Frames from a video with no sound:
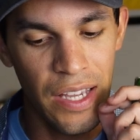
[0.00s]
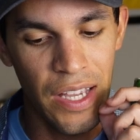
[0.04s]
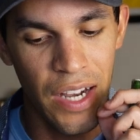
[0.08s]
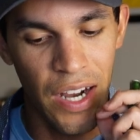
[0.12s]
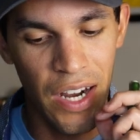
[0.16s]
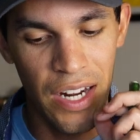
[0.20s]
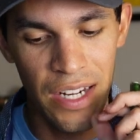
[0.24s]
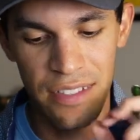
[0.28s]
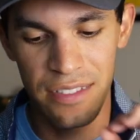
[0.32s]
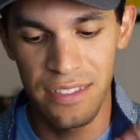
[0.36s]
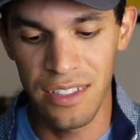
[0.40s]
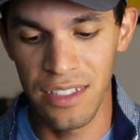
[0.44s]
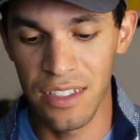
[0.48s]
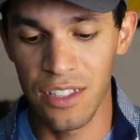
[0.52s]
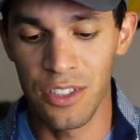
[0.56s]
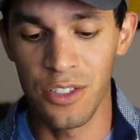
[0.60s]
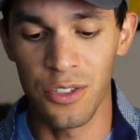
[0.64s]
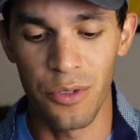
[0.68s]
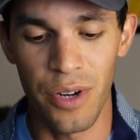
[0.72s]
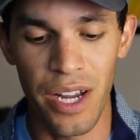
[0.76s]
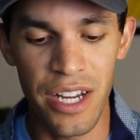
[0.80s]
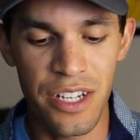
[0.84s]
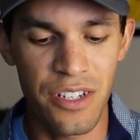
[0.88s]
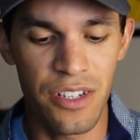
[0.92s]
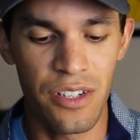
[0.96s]
honestly, the
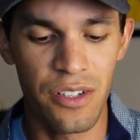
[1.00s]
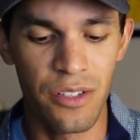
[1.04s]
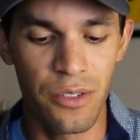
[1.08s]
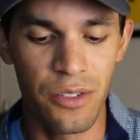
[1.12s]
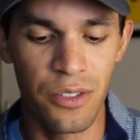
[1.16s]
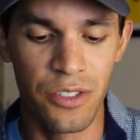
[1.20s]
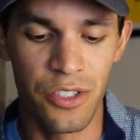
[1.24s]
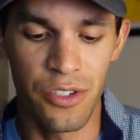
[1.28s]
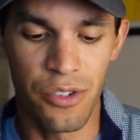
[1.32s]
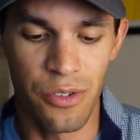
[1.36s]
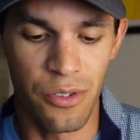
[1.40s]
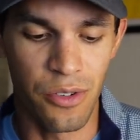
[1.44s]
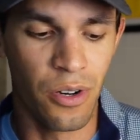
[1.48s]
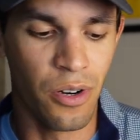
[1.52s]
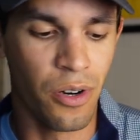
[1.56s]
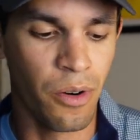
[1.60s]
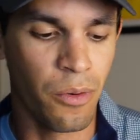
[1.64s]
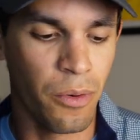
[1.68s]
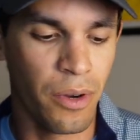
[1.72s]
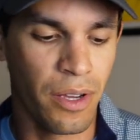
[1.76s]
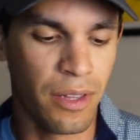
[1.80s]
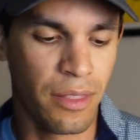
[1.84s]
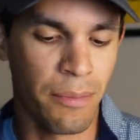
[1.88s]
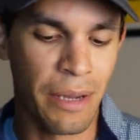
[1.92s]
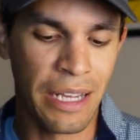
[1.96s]
directional control
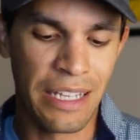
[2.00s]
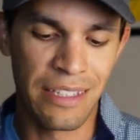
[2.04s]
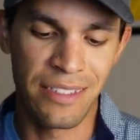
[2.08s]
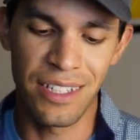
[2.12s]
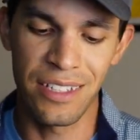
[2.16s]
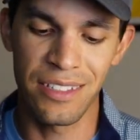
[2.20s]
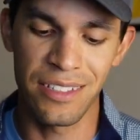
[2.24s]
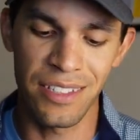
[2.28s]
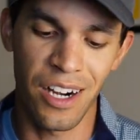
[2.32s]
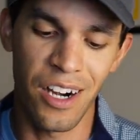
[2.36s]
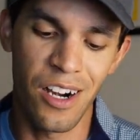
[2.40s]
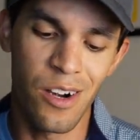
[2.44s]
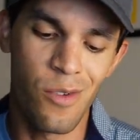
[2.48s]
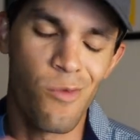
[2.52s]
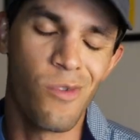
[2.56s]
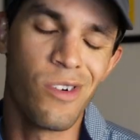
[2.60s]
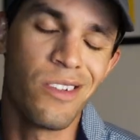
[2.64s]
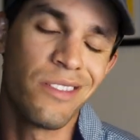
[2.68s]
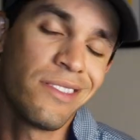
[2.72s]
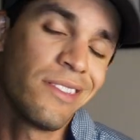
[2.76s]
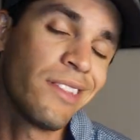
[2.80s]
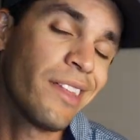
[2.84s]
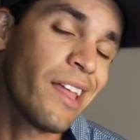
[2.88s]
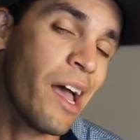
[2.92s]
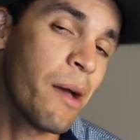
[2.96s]
with my 6-iron
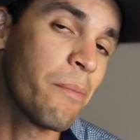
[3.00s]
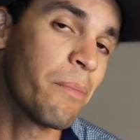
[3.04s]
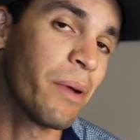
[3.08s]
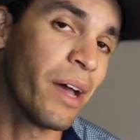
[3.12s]
wasn't that